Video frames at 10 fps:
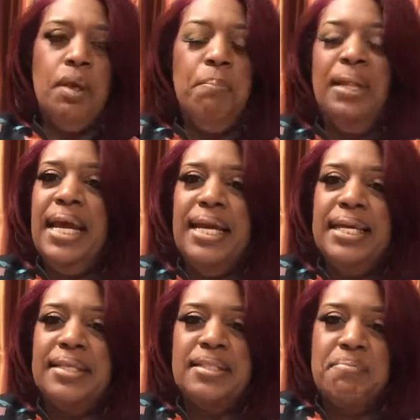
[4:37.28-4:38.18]

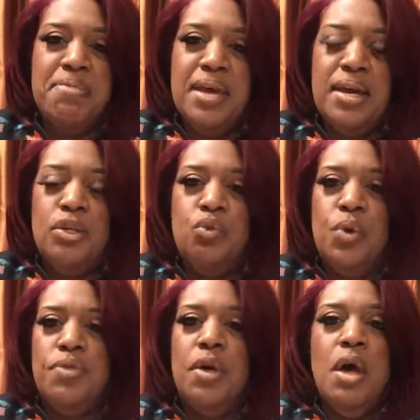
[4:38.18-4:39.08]
planning some things
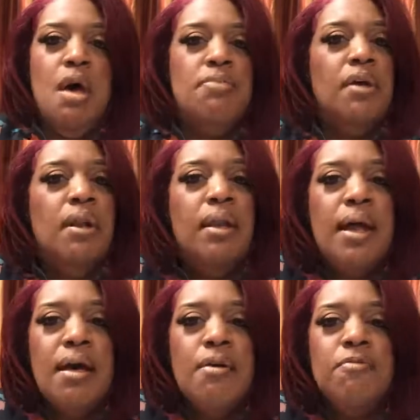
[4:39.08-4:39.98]
with the
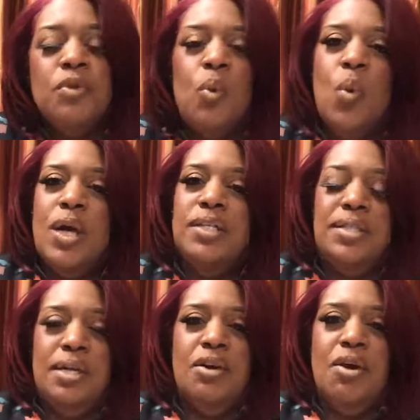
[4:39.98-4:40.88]
loved ones
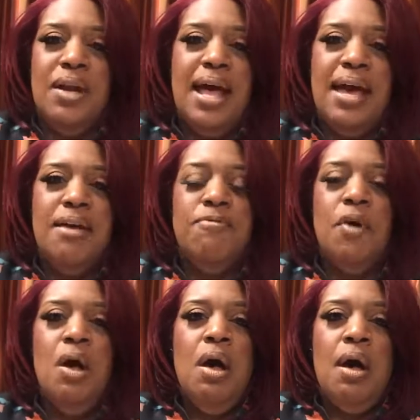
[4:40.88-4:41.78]
in our life,
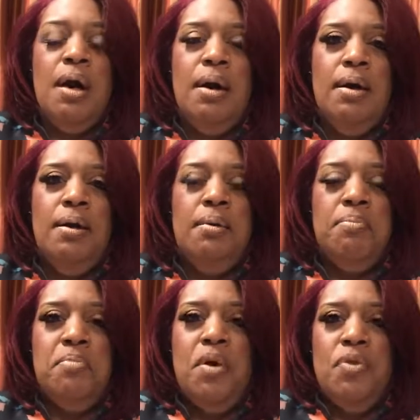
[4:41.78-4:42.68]

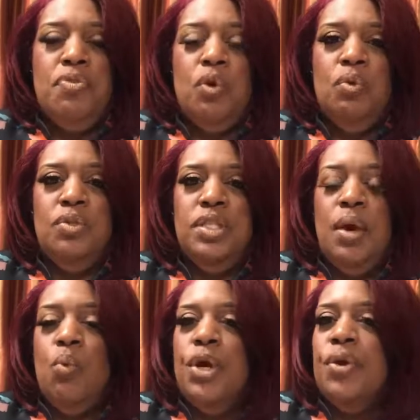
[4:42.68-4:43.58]
those
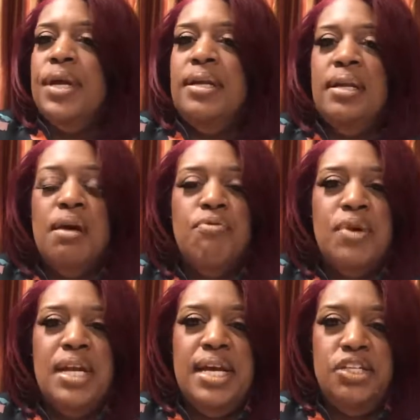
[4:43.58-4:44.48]
that we're in love
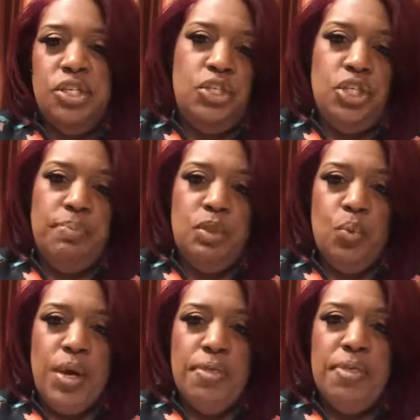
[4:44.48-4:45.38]
relationships
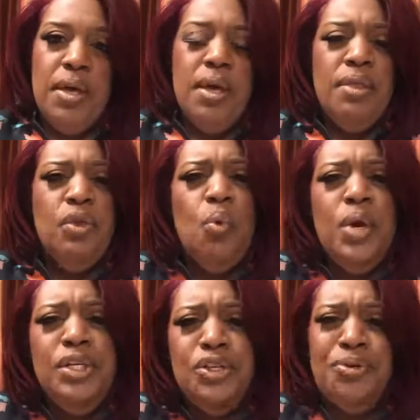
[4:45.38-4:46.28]
with. The
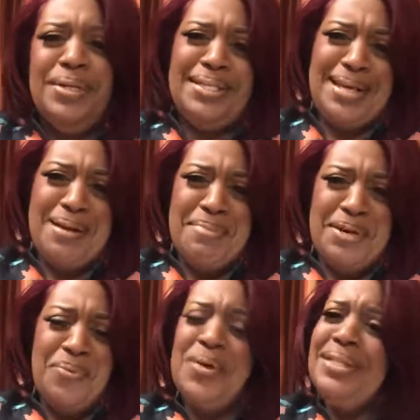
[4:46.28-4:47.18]
winter is coming.
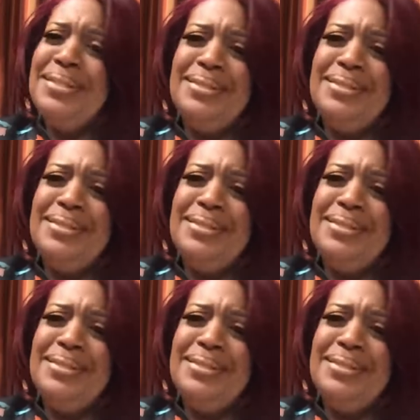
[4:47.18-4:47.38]
What